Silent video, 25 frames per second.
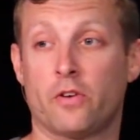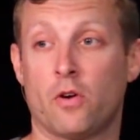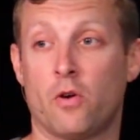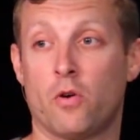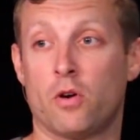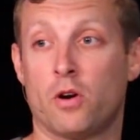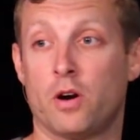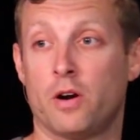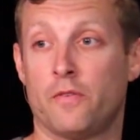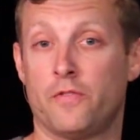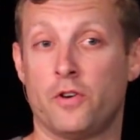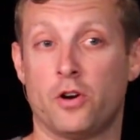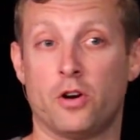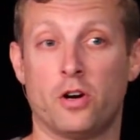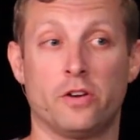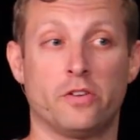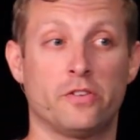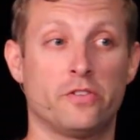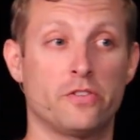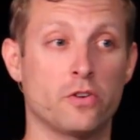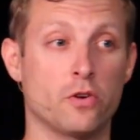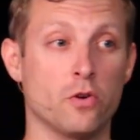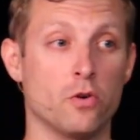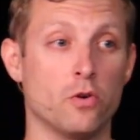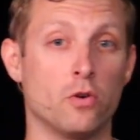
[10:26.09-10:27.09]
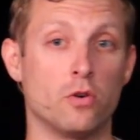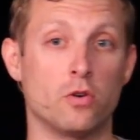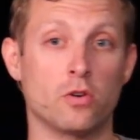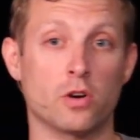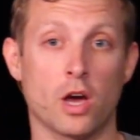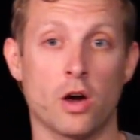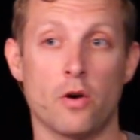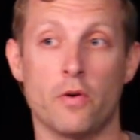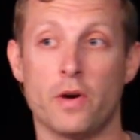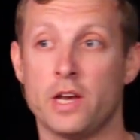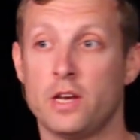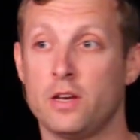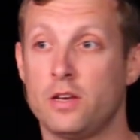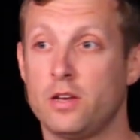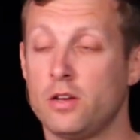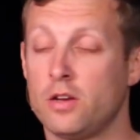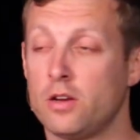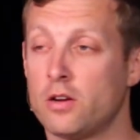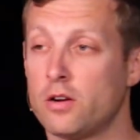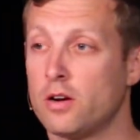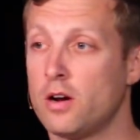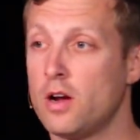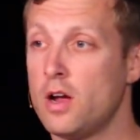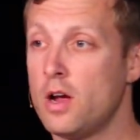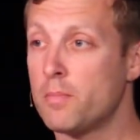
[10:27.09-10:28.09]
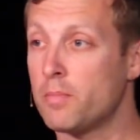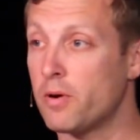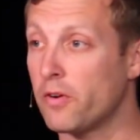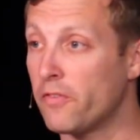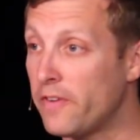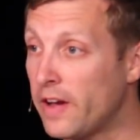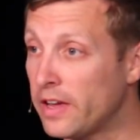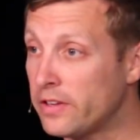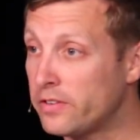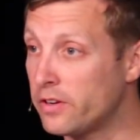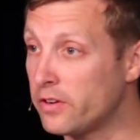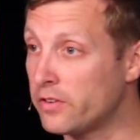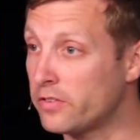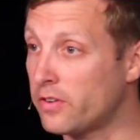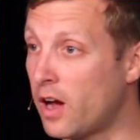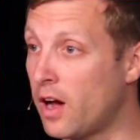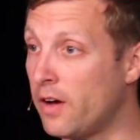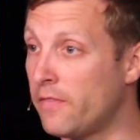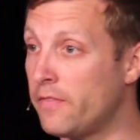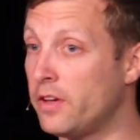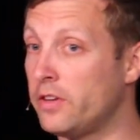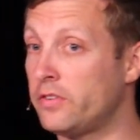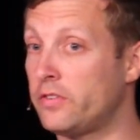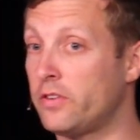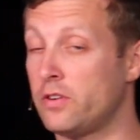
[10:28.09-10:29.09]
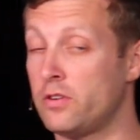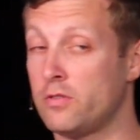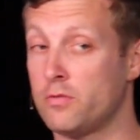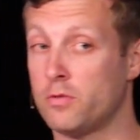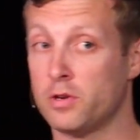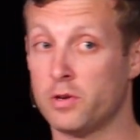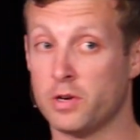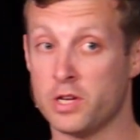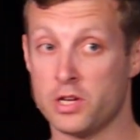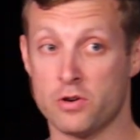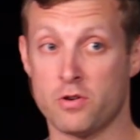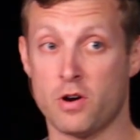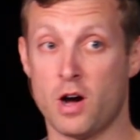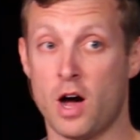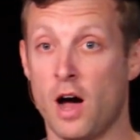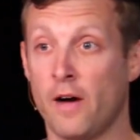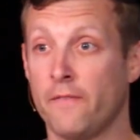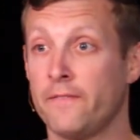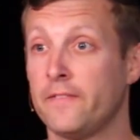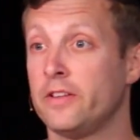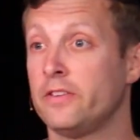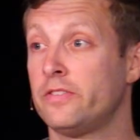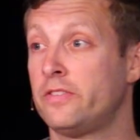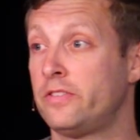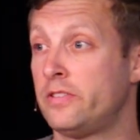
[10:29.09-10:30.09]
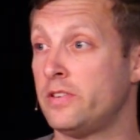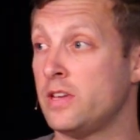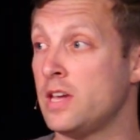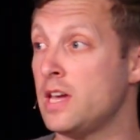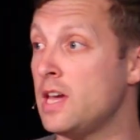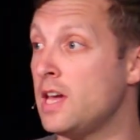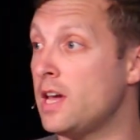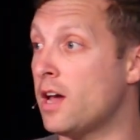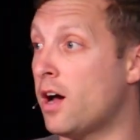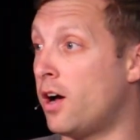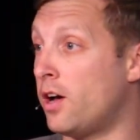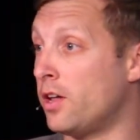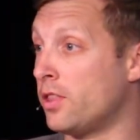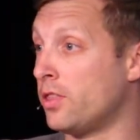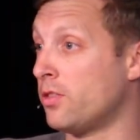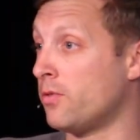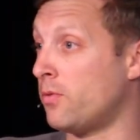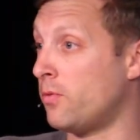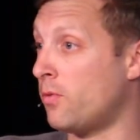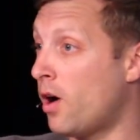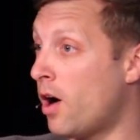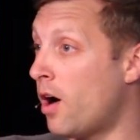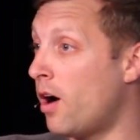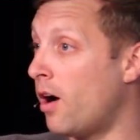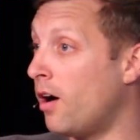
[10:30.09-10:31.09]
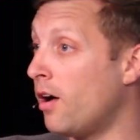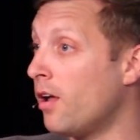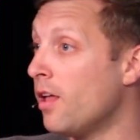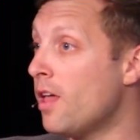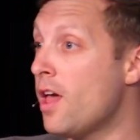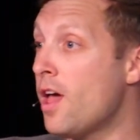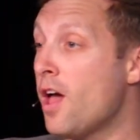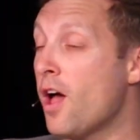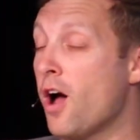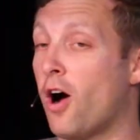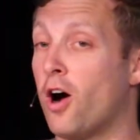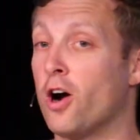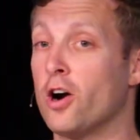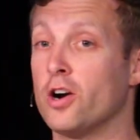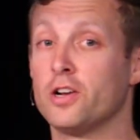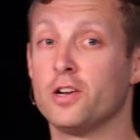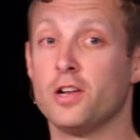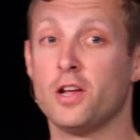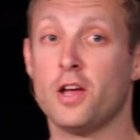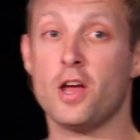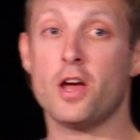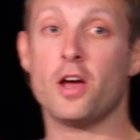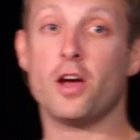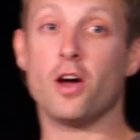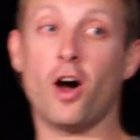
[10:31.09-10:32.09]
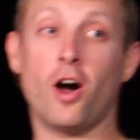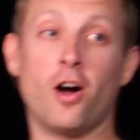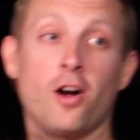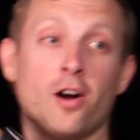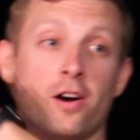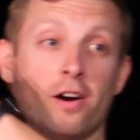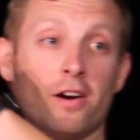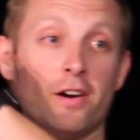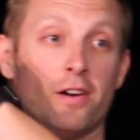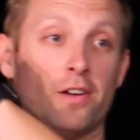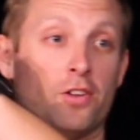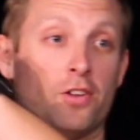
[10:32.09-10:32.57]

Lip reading: or if you're in school, go into your professor's office, and what you'll often see on the wall are